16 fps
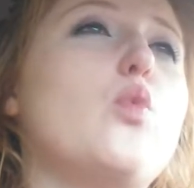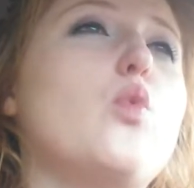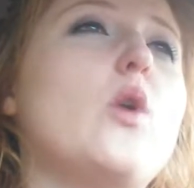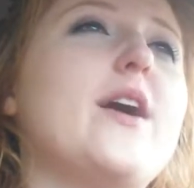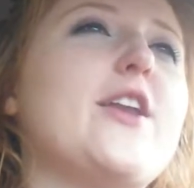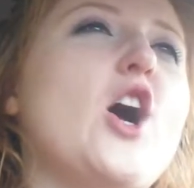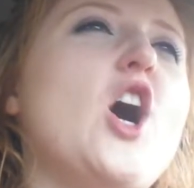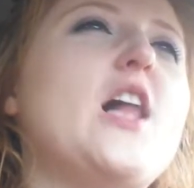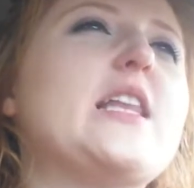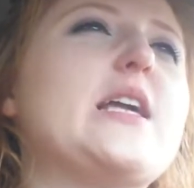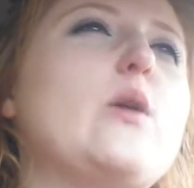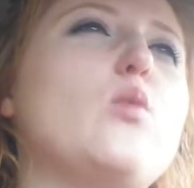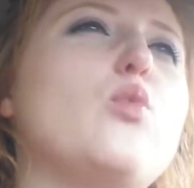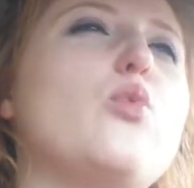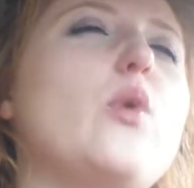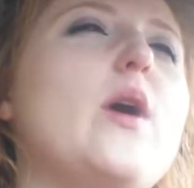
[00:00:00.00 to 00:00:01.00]
what all it
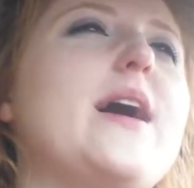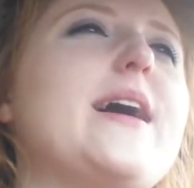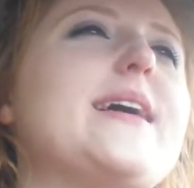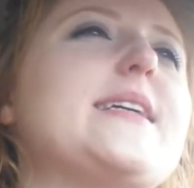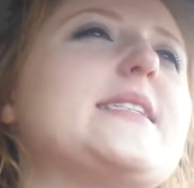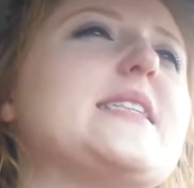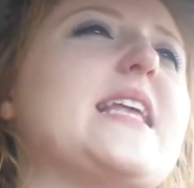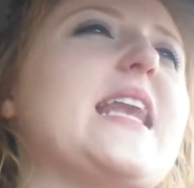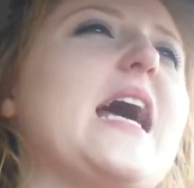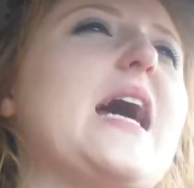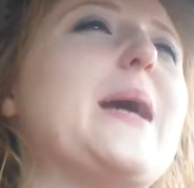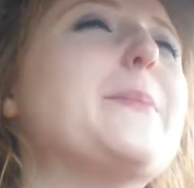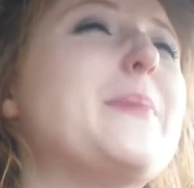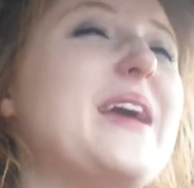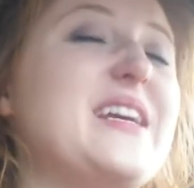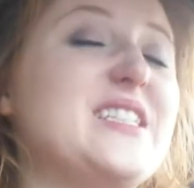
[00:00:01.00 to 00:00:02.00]
was, and
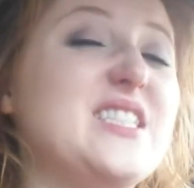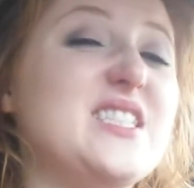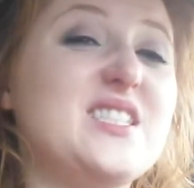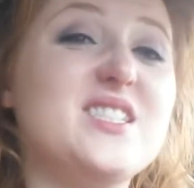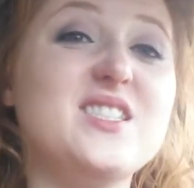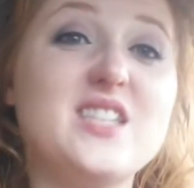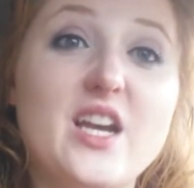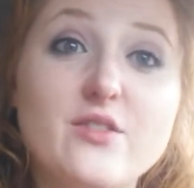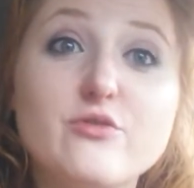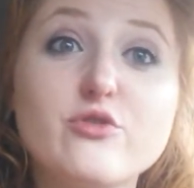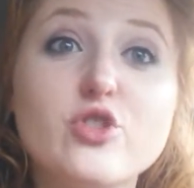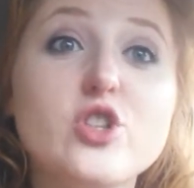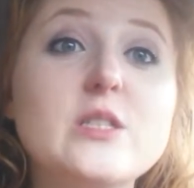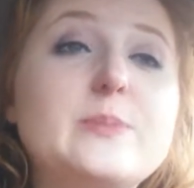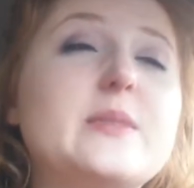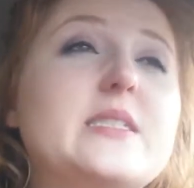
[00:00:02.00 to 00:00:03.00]
I made
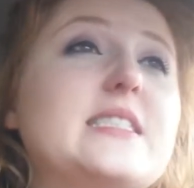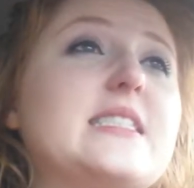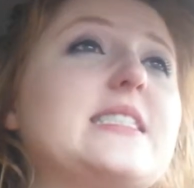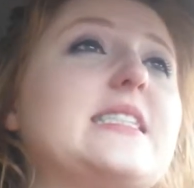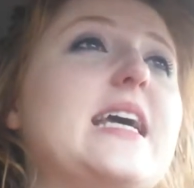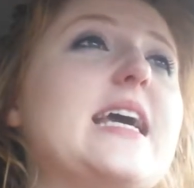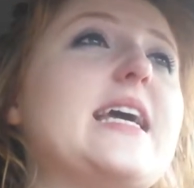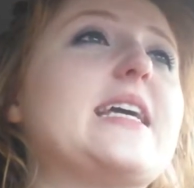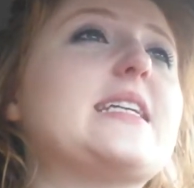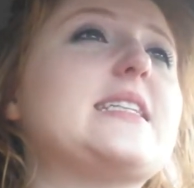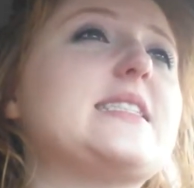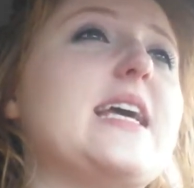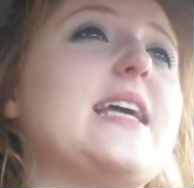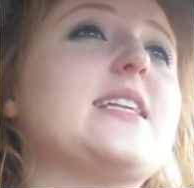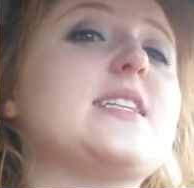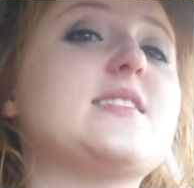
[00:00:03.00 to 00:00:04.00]
several mistakes
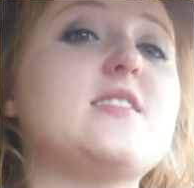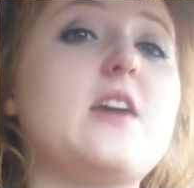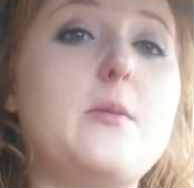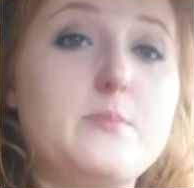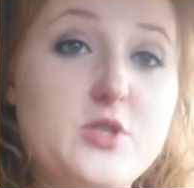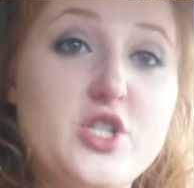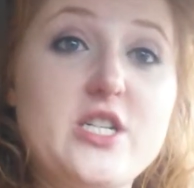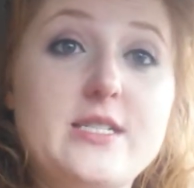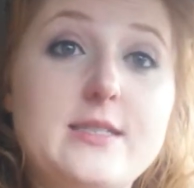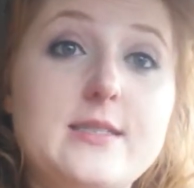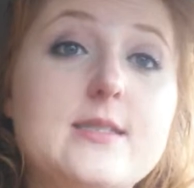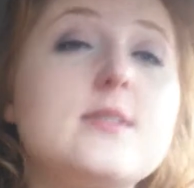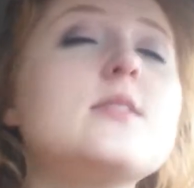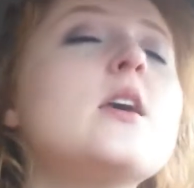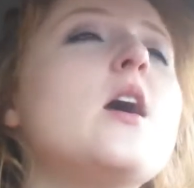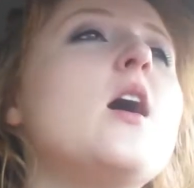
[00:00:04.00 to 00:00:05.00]
and
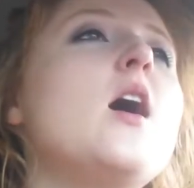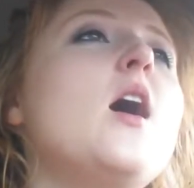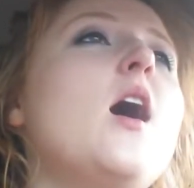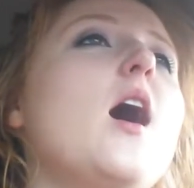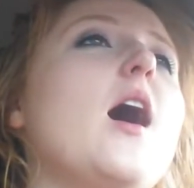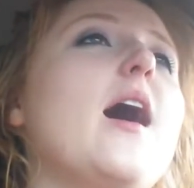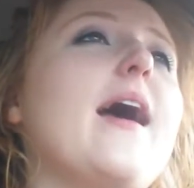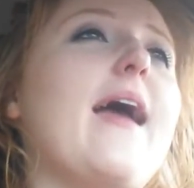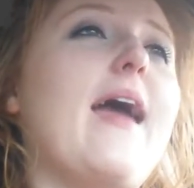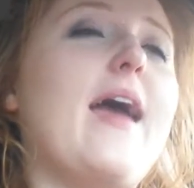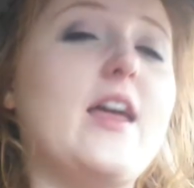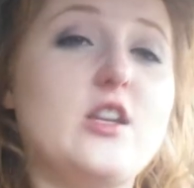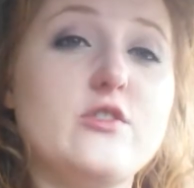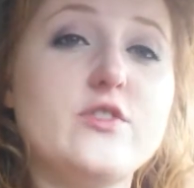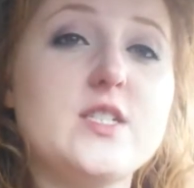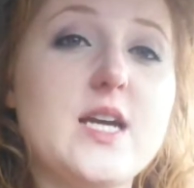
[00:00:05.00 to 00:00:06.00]
assumptions
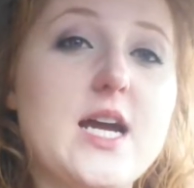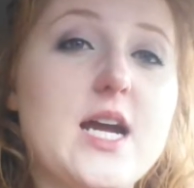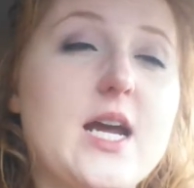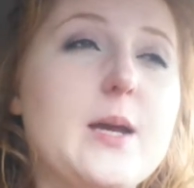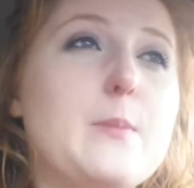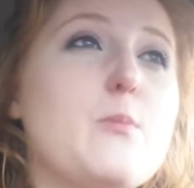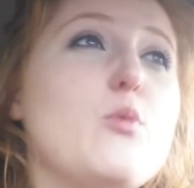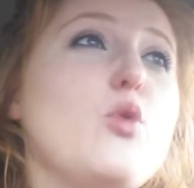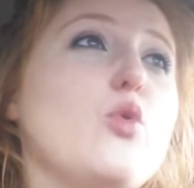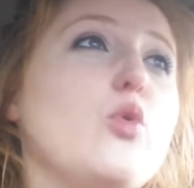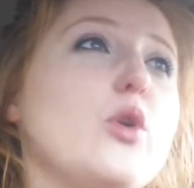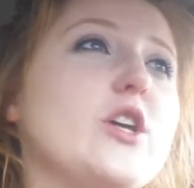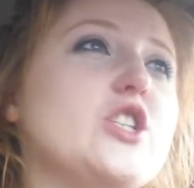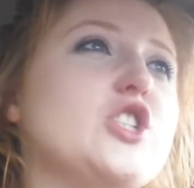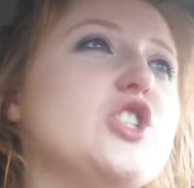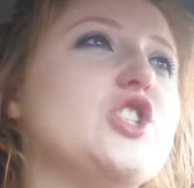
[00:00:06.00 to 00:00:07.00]
ahead of time,
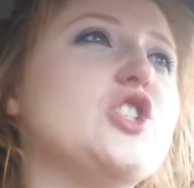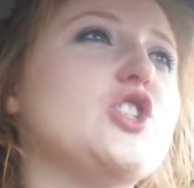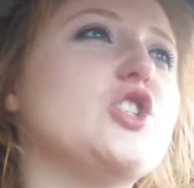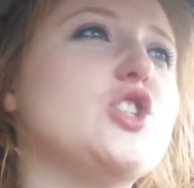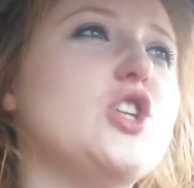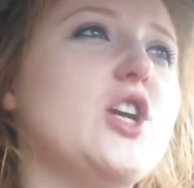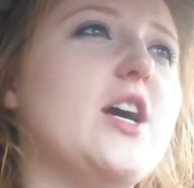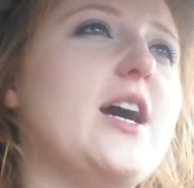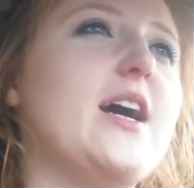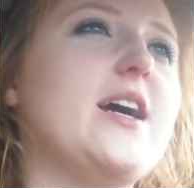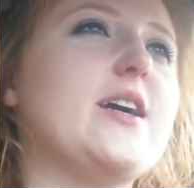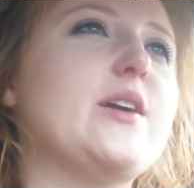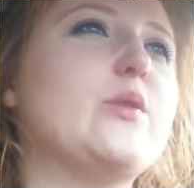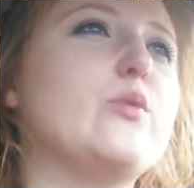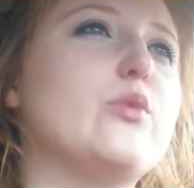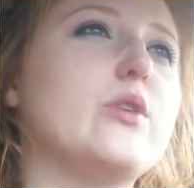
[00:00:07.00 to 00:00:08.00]
which
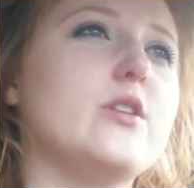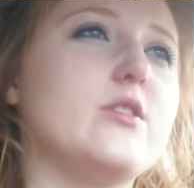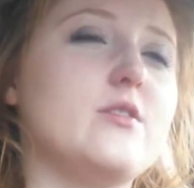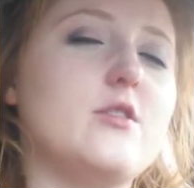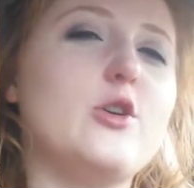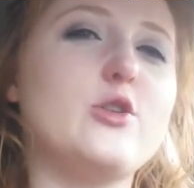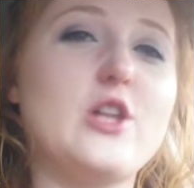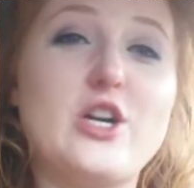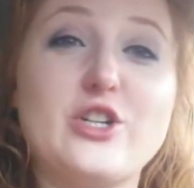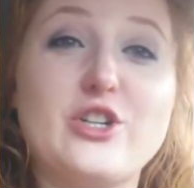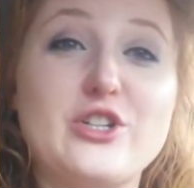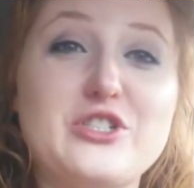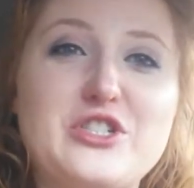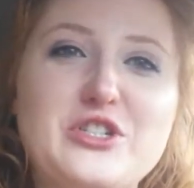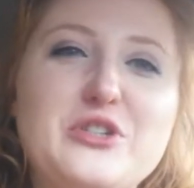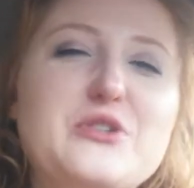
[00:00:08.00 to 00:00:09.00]
I will no
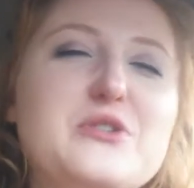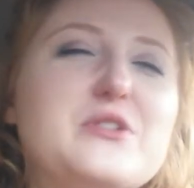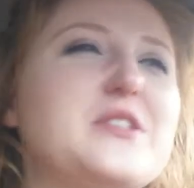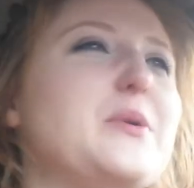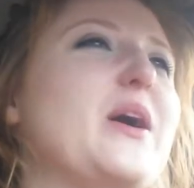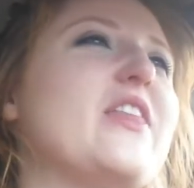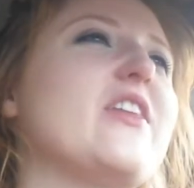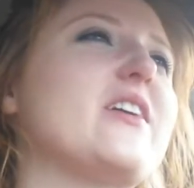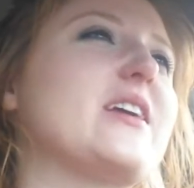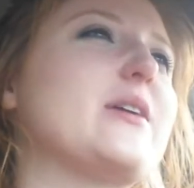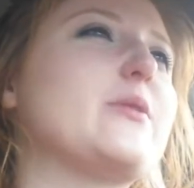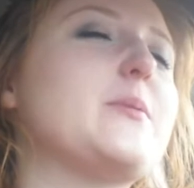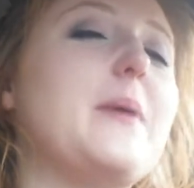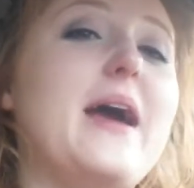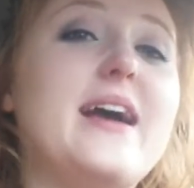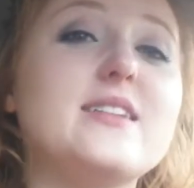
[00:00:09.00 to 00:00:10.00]
longer do, so I thought I
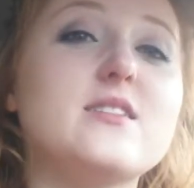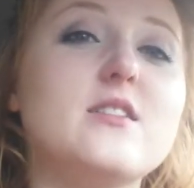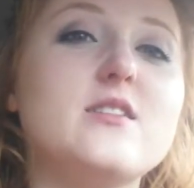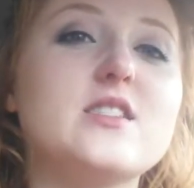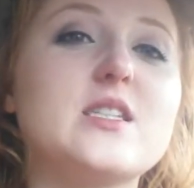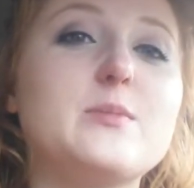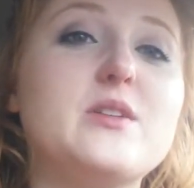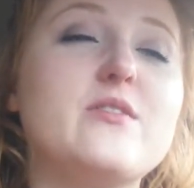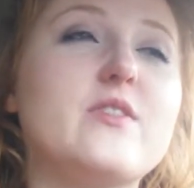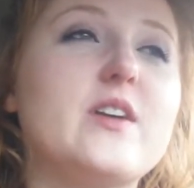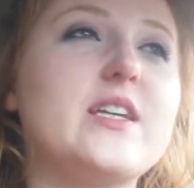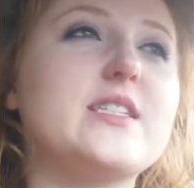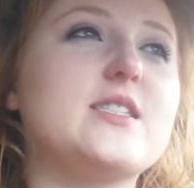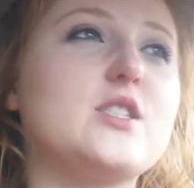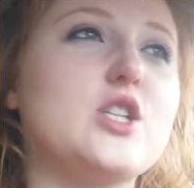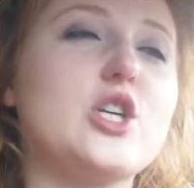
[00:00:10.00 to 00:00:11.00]
would pass on some
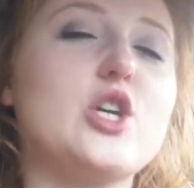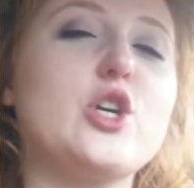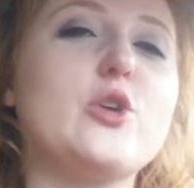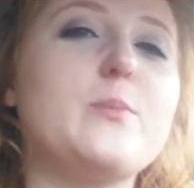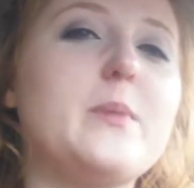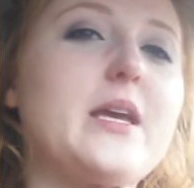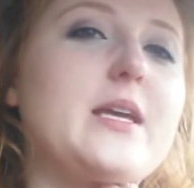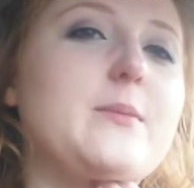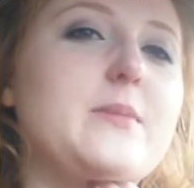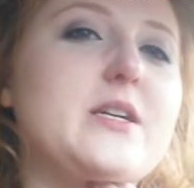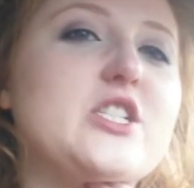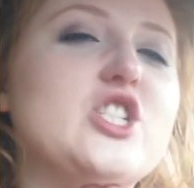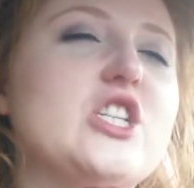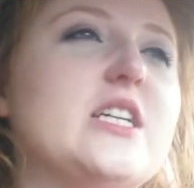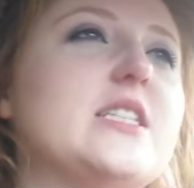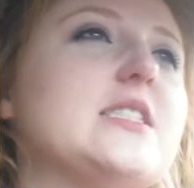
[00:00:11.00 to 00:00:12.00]
advice to you. Me and my
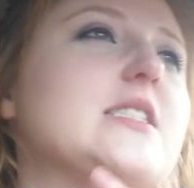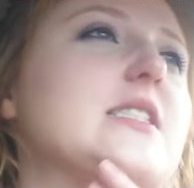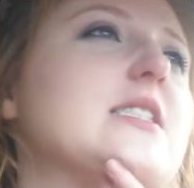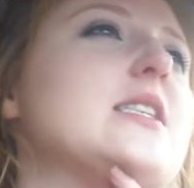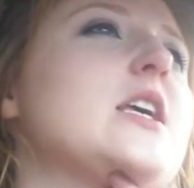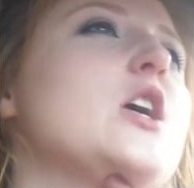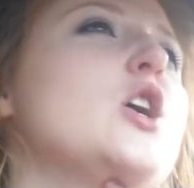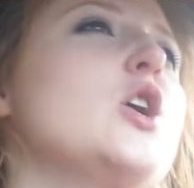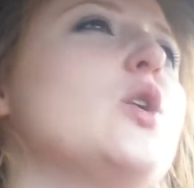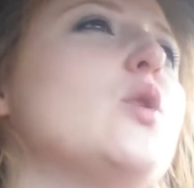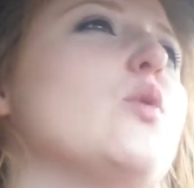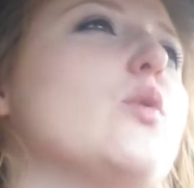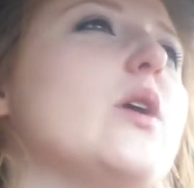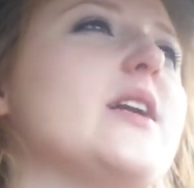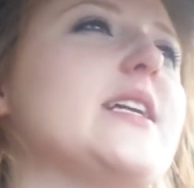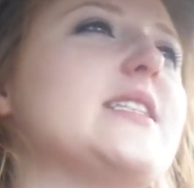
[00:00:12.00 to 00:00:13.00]
chins
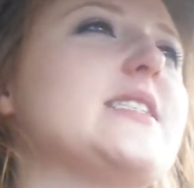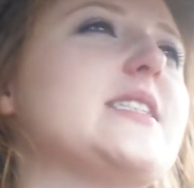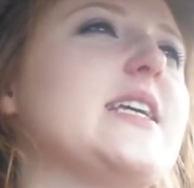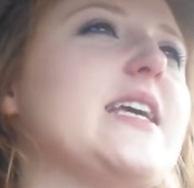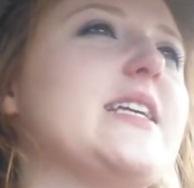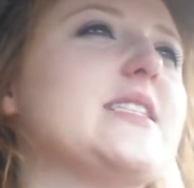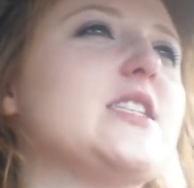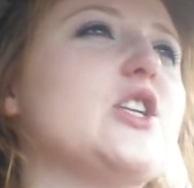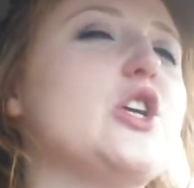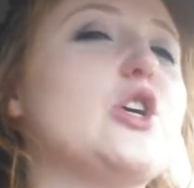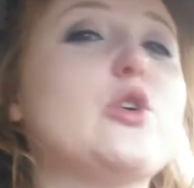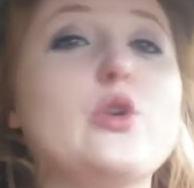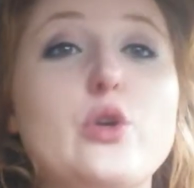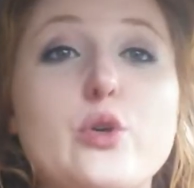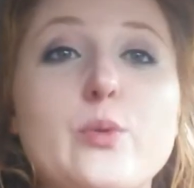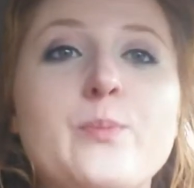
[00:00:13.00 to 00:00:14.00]
wanted to get to know
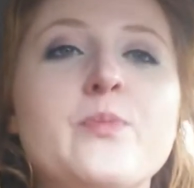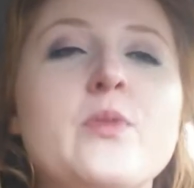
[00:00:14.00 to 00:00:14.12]
you.